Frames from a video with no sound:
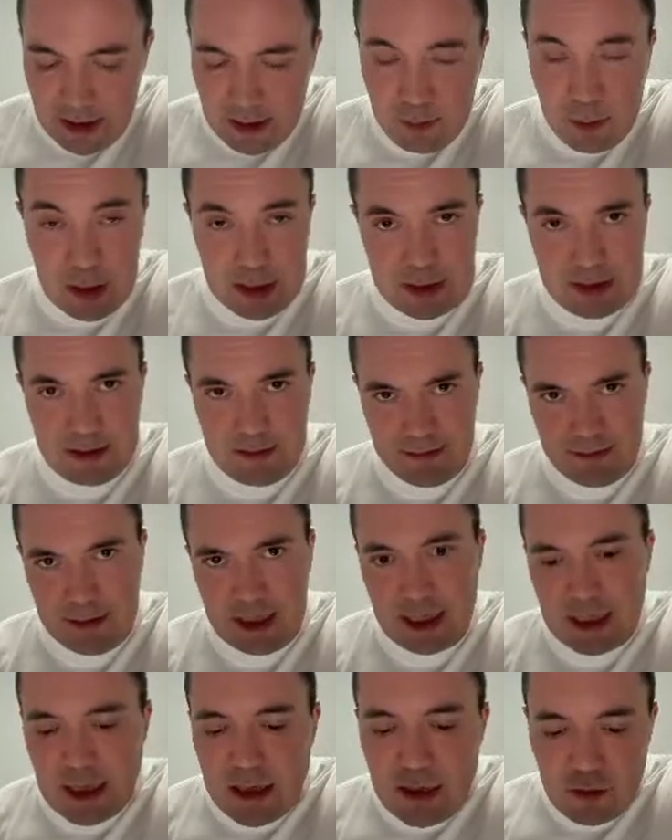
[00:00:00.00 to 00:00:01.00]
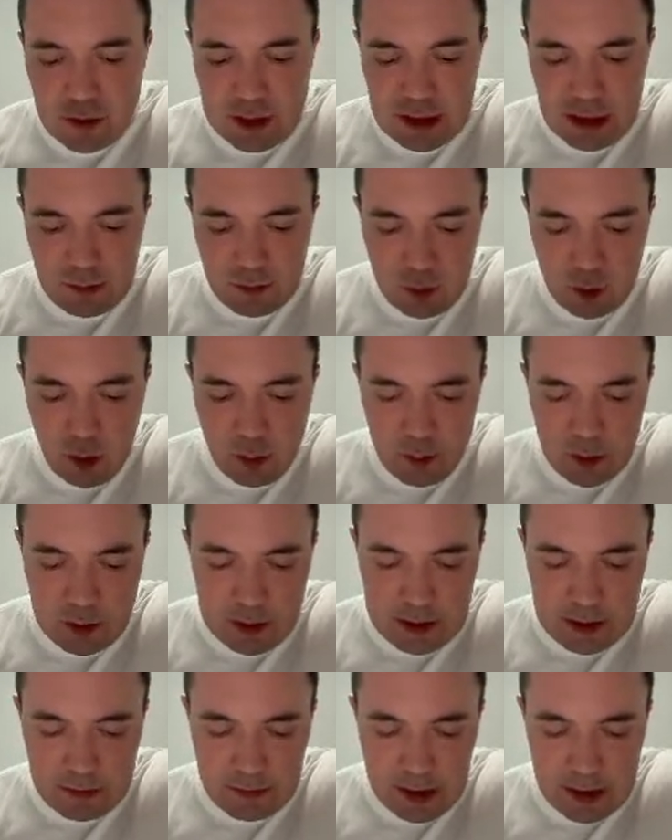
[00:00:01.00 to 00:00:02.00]
but an interesting
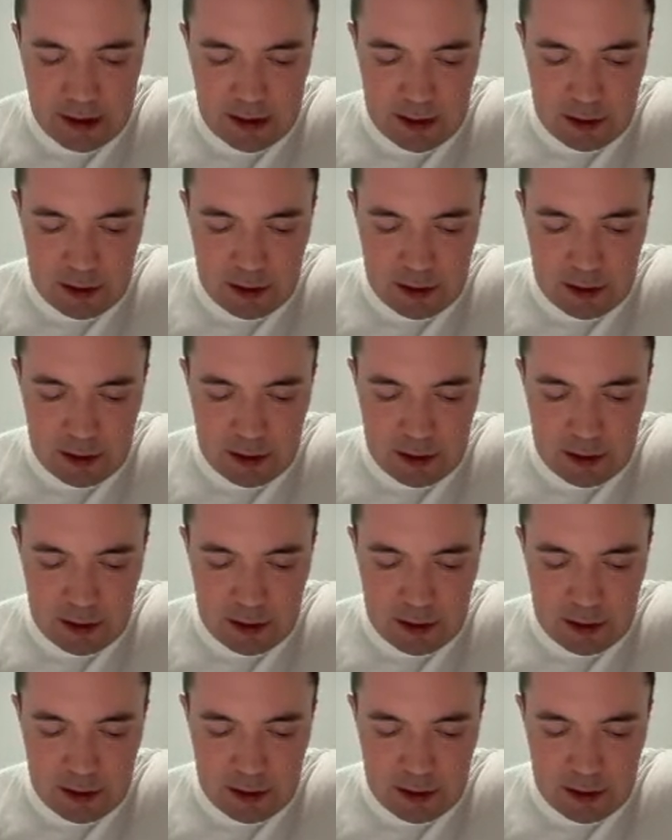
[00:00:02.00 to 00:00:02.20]
property, right?